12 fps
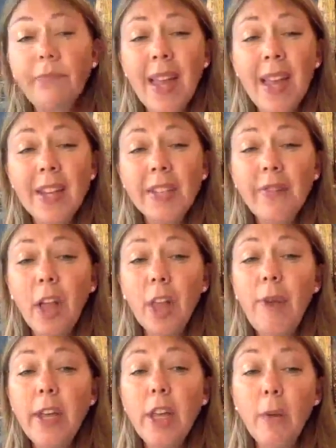and
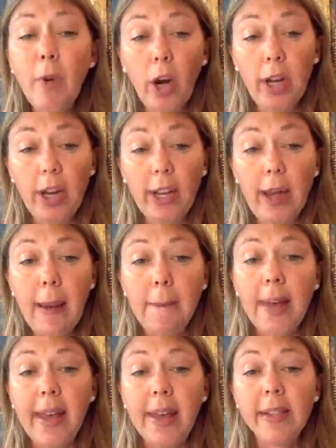developing your marketing
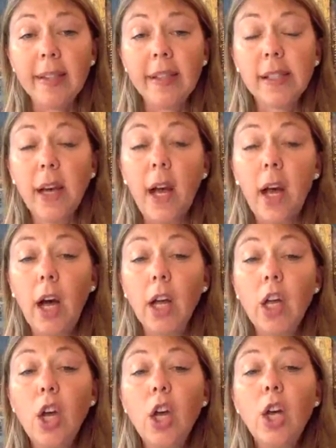campaigns,
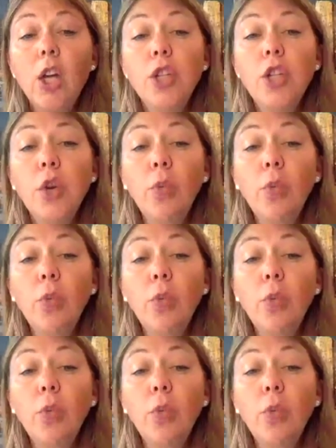to